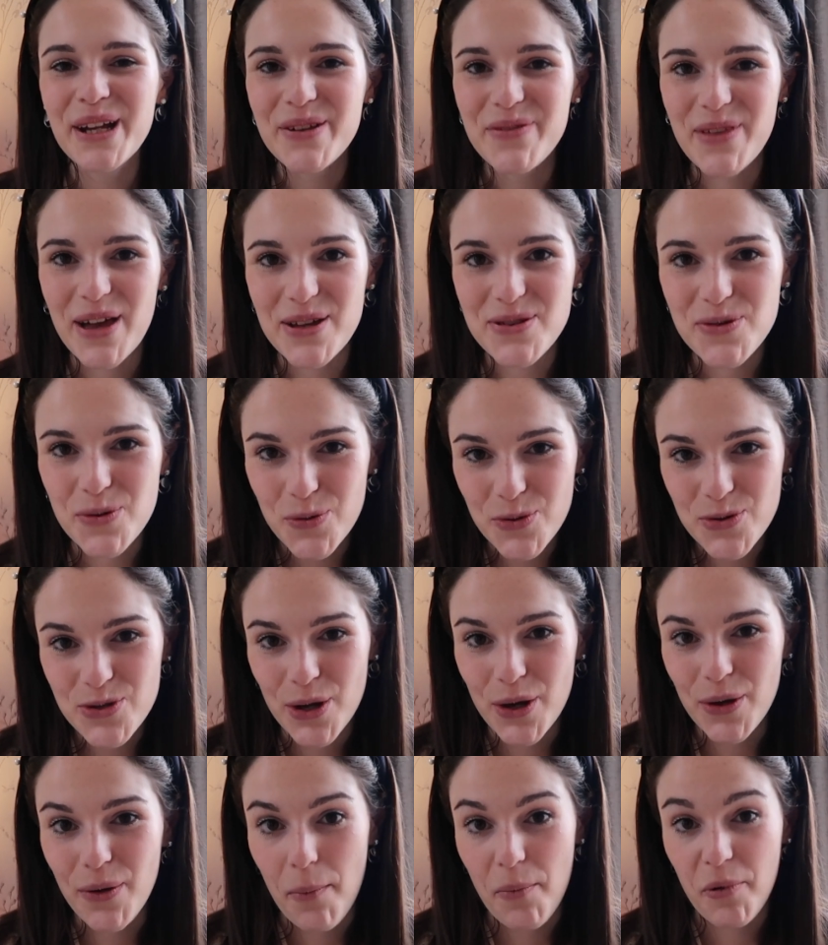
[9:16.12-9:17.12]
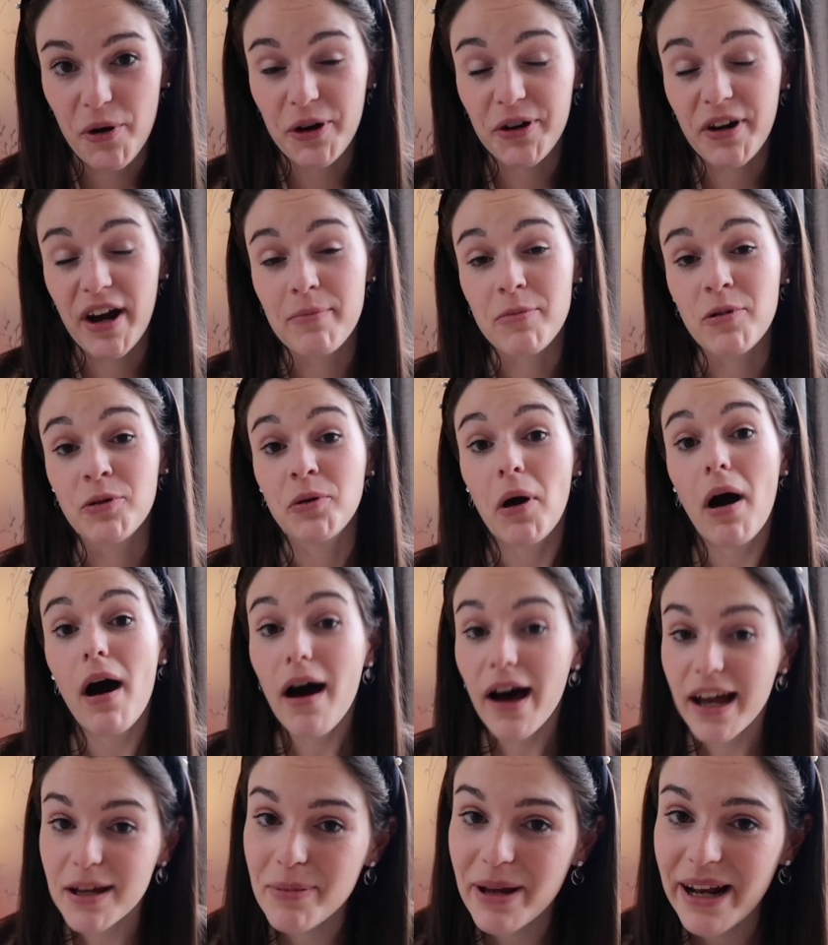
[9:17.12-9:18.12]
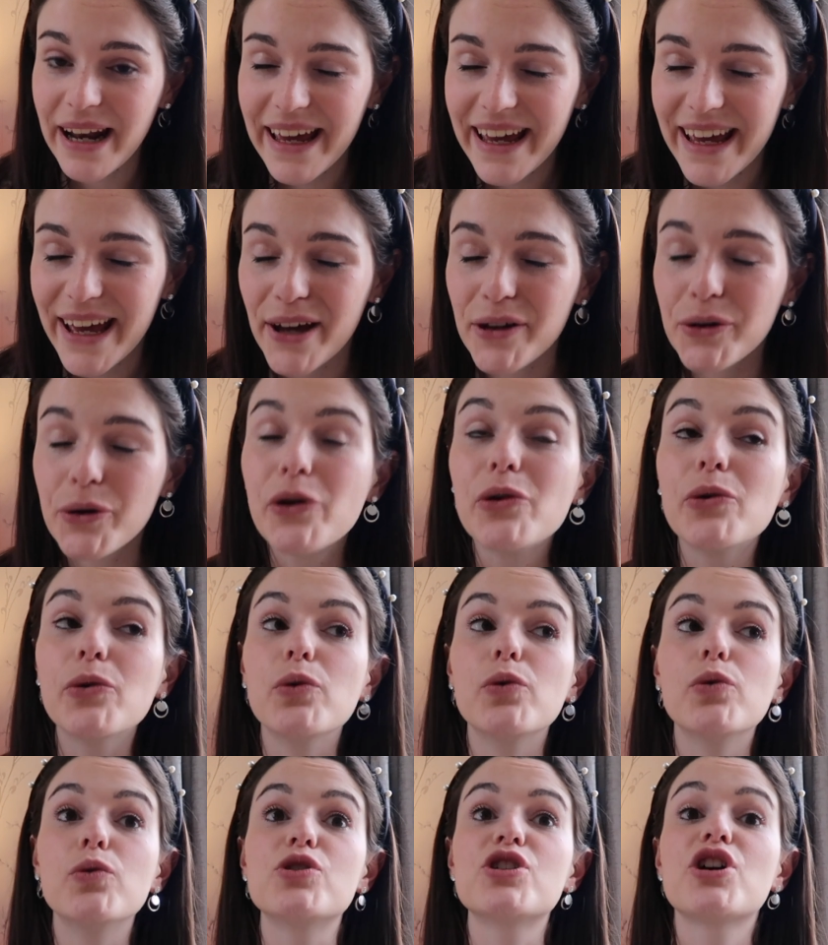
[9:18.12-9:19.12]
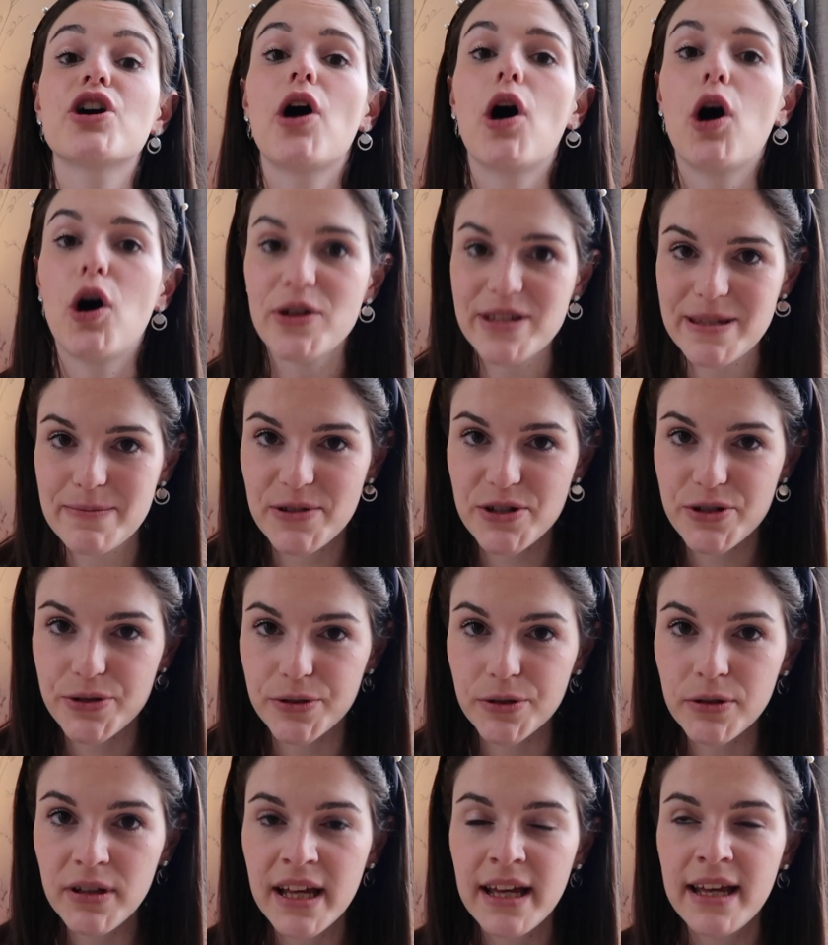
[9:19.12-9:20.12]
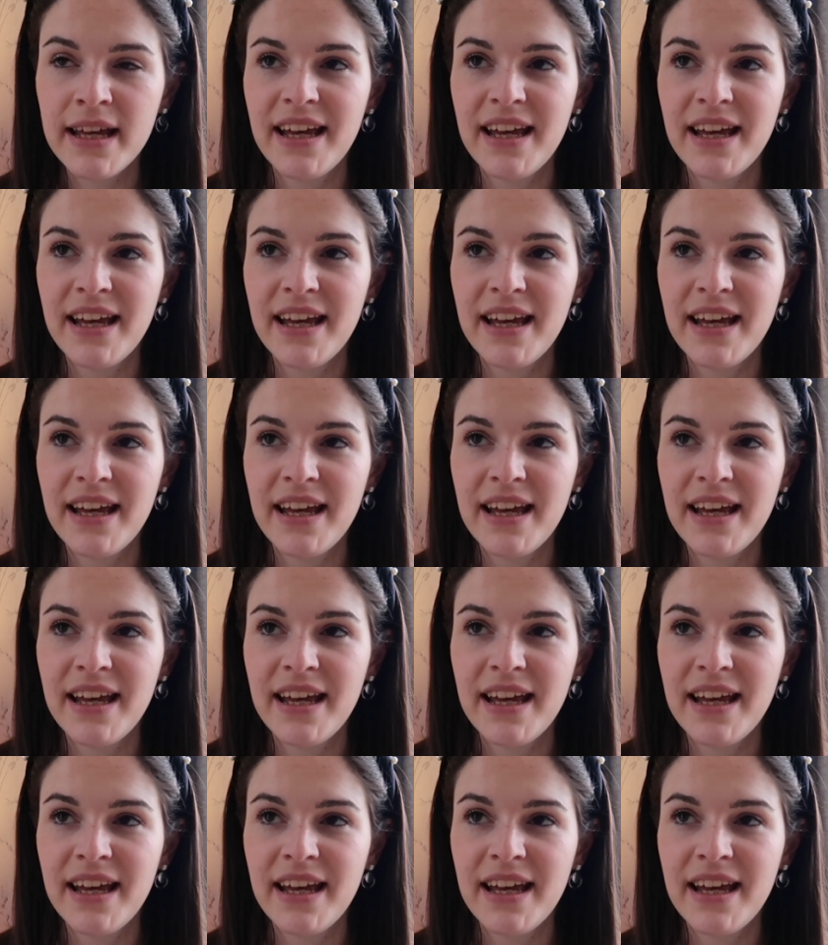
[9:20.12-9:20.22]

There's also a program on iPlayer called Hospital,